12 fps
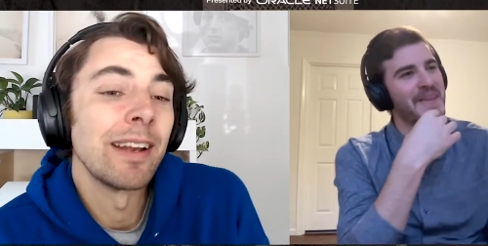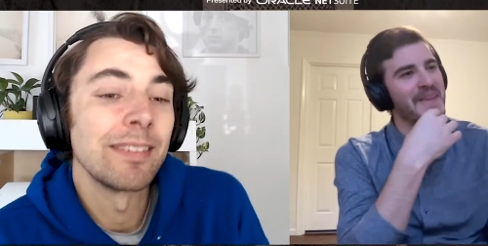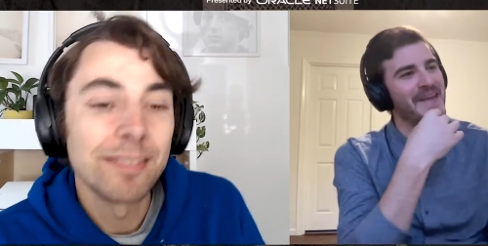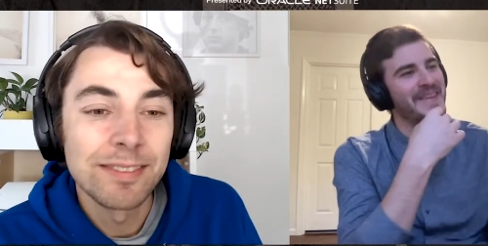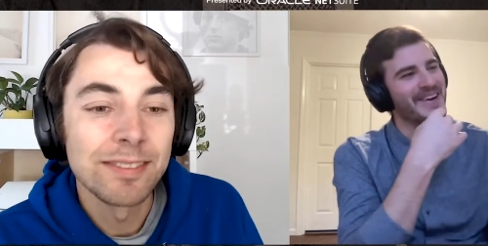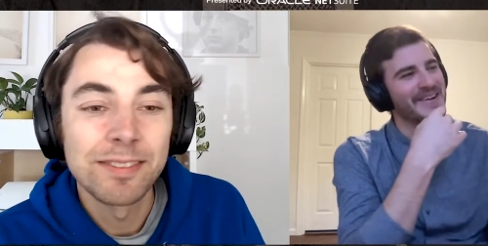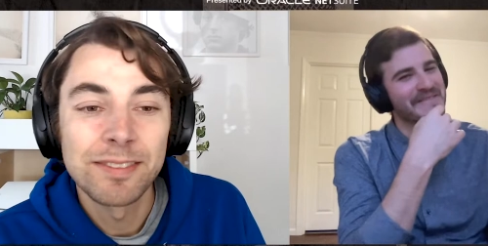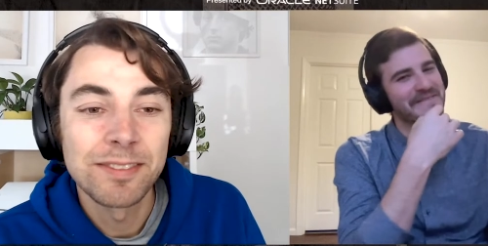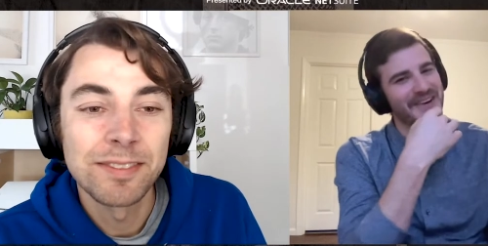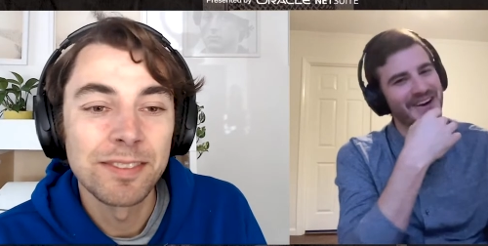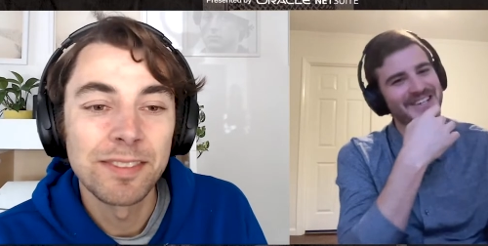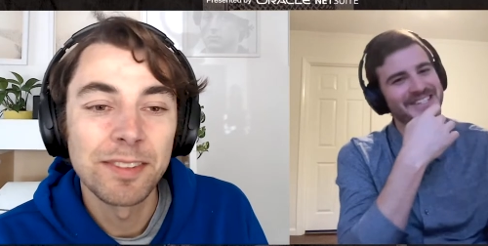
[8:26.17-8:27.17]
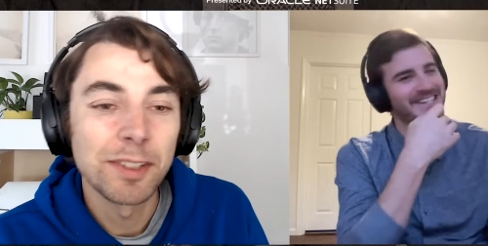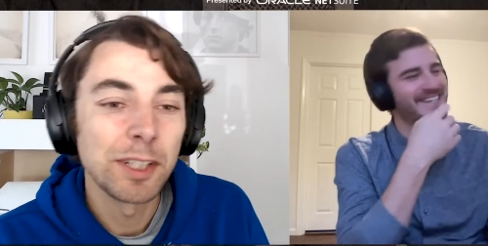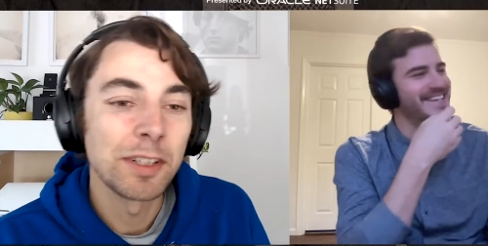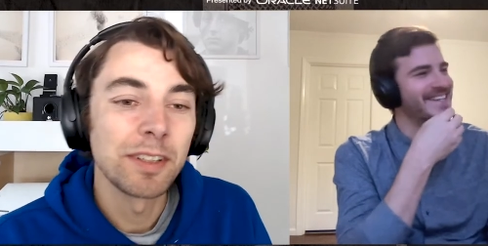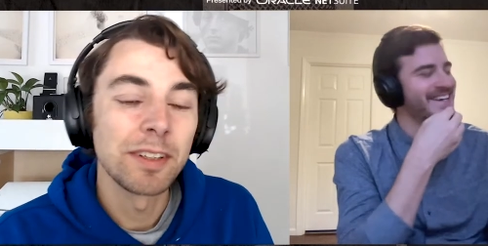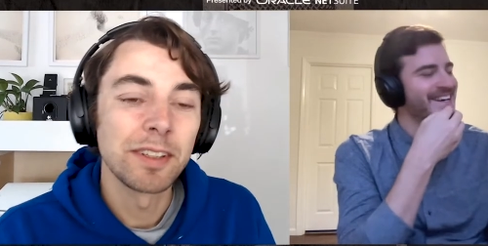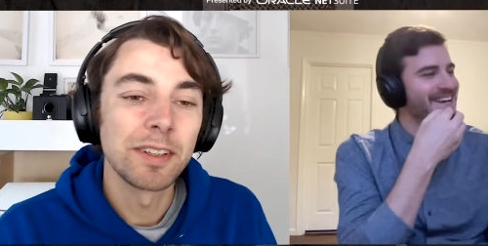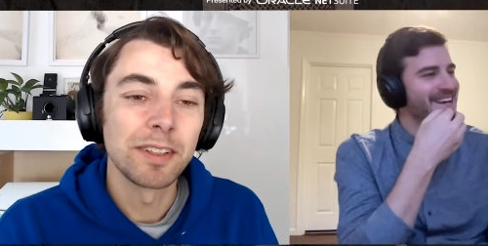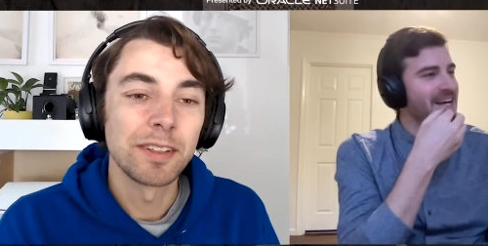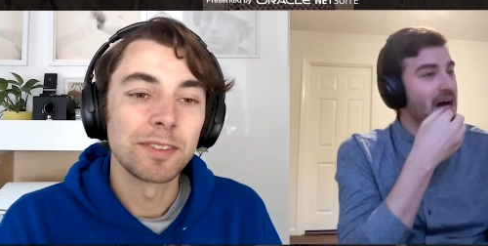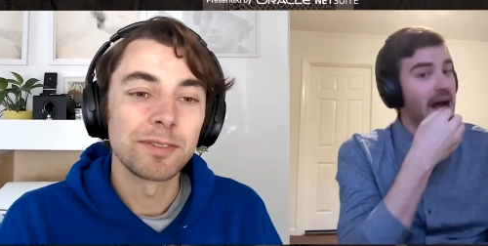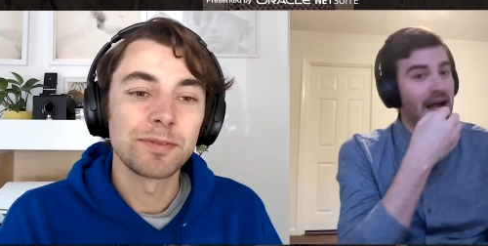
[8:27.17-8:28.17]
Speaker 1: And then they're in first, and
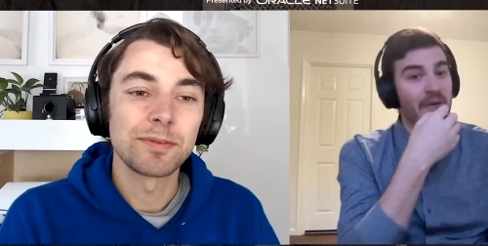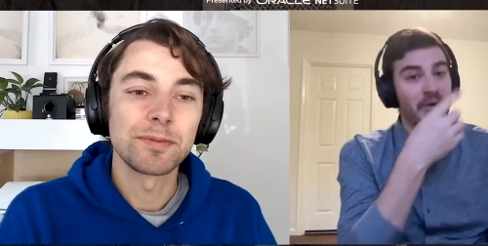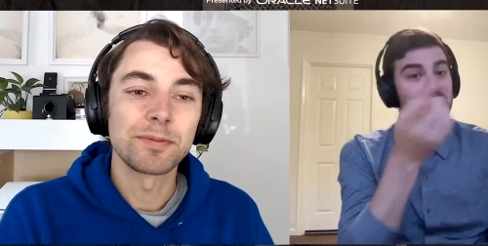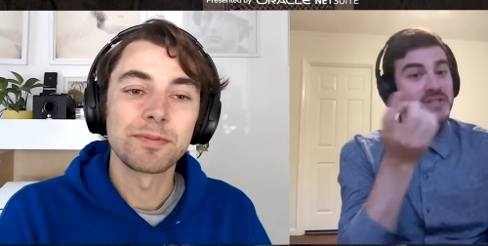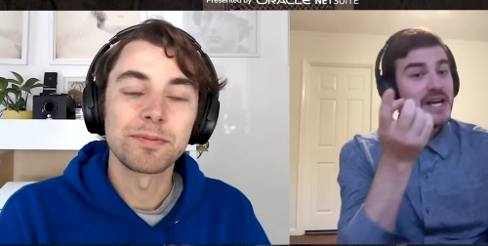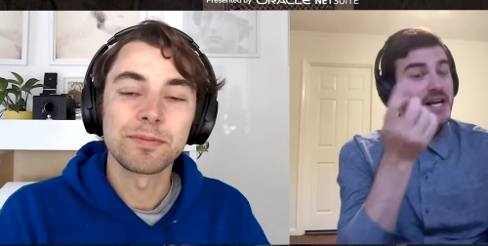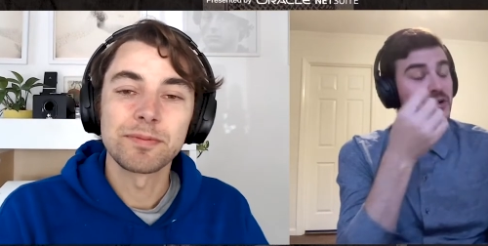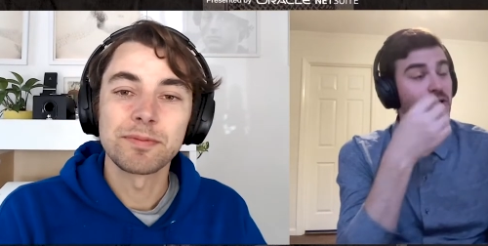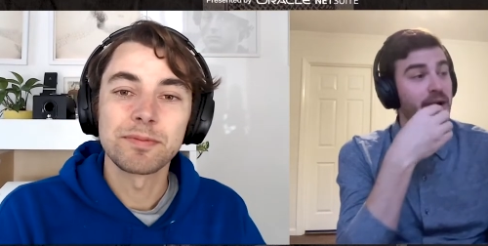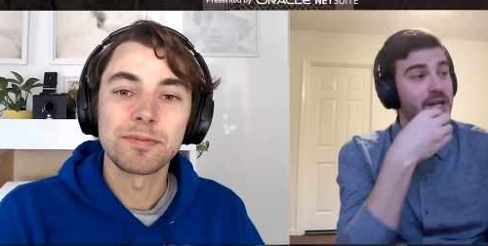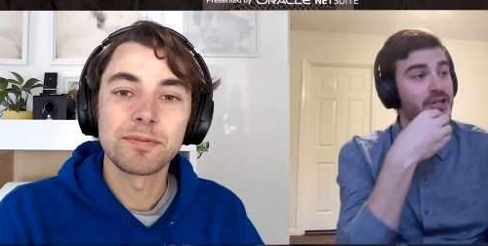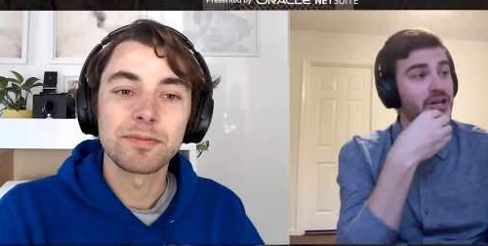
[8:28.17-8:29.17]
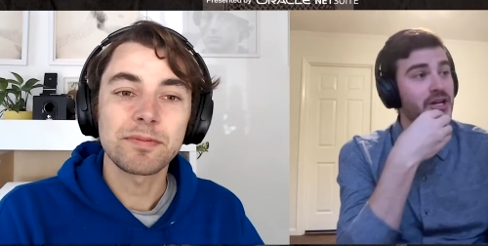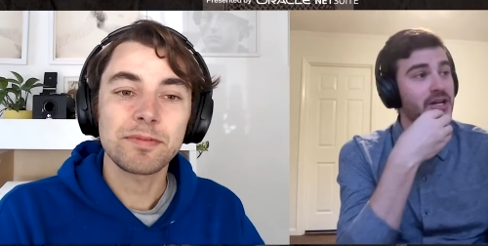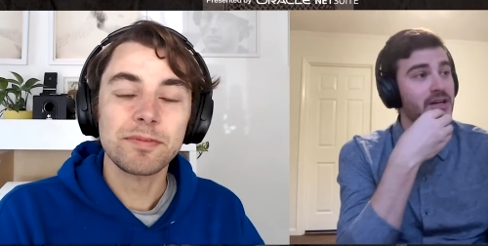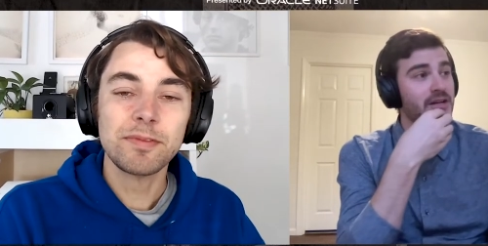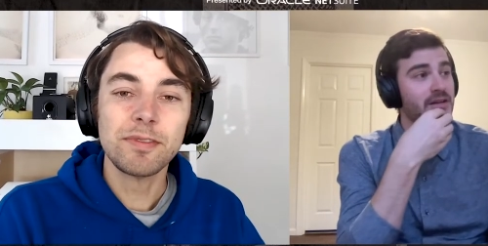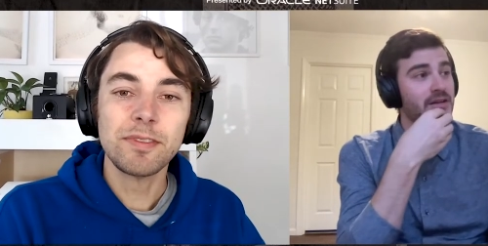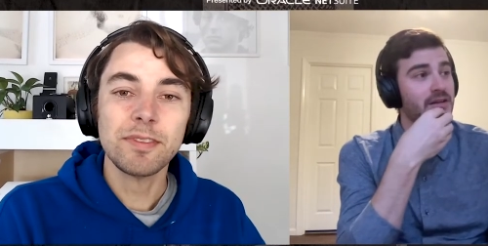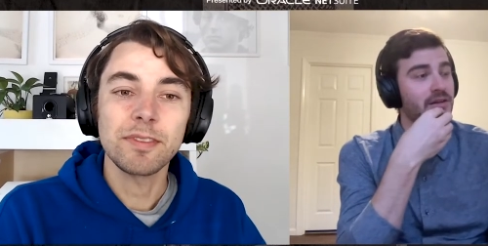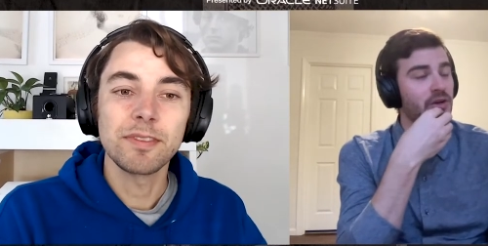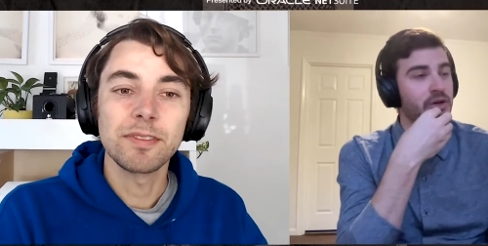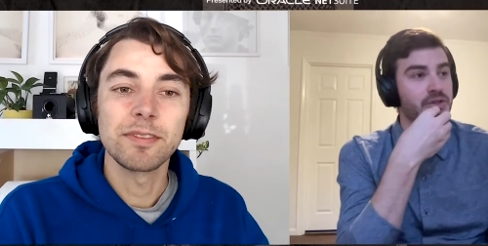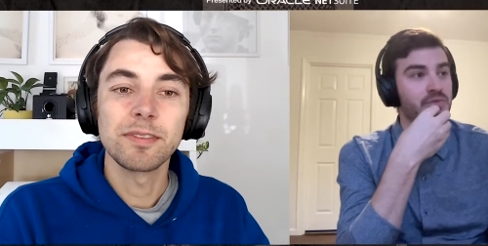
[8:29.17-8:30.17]
I, I will say Croatia
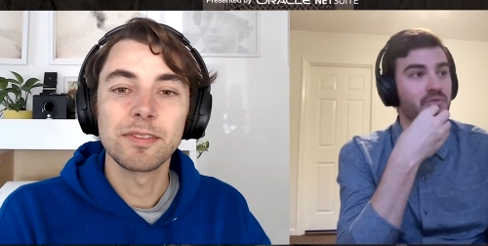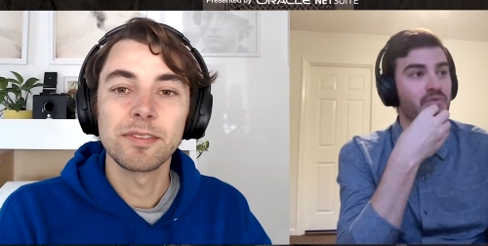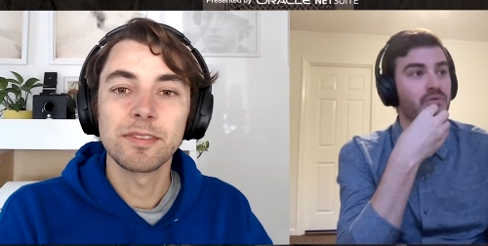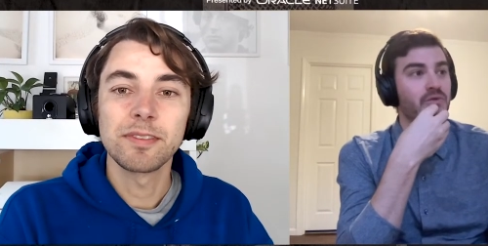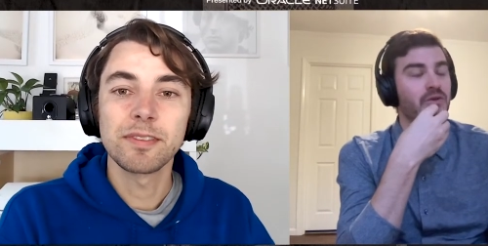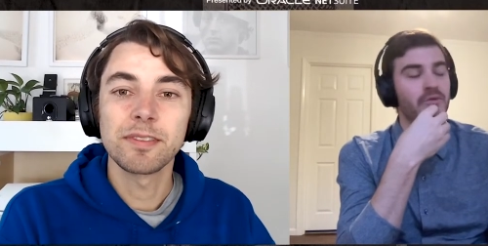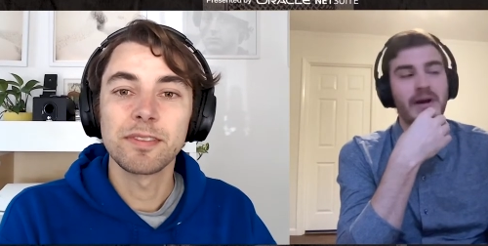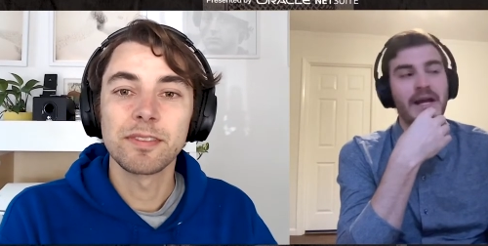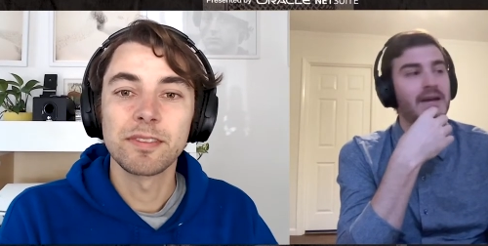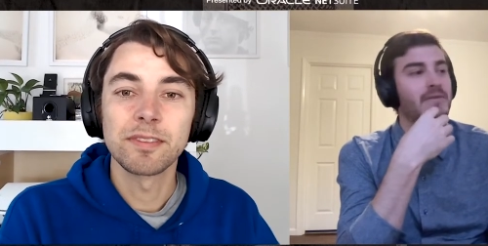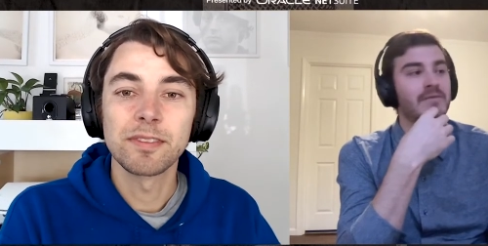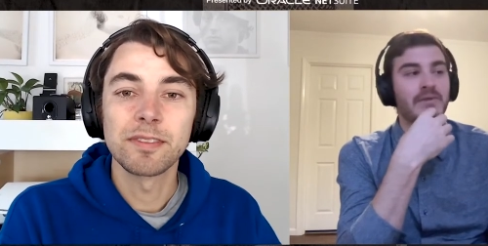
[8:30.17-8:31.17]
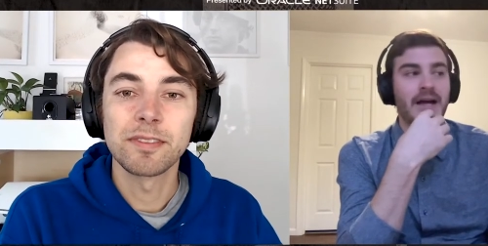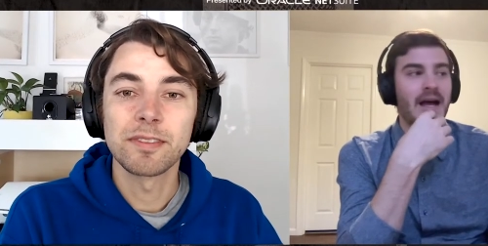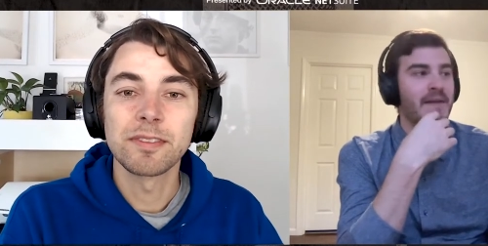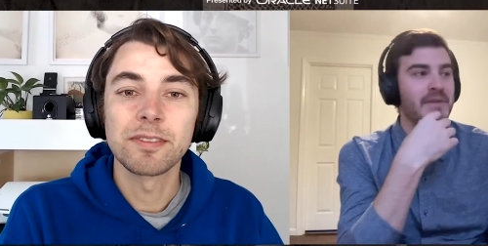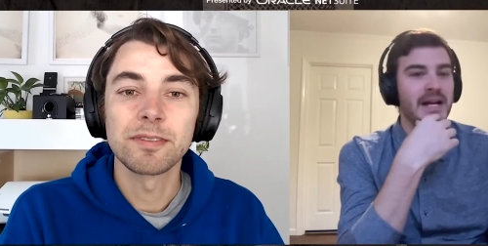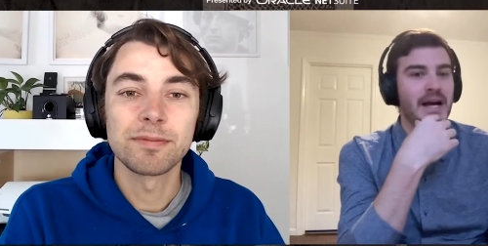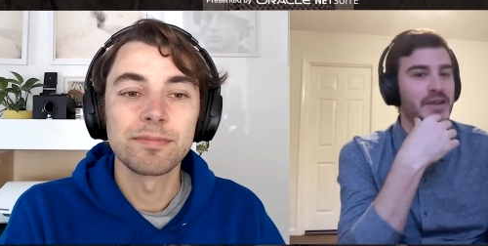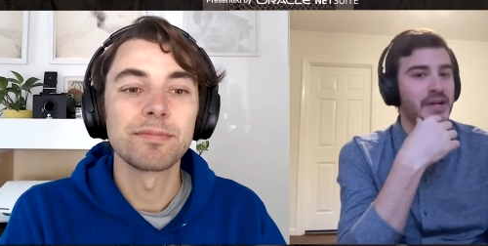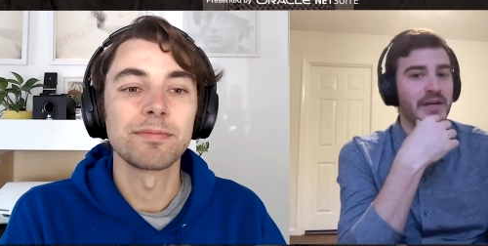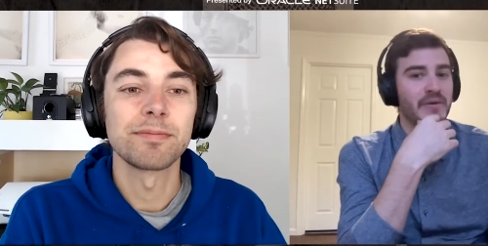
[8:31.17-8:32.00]
looks great I mean, I thought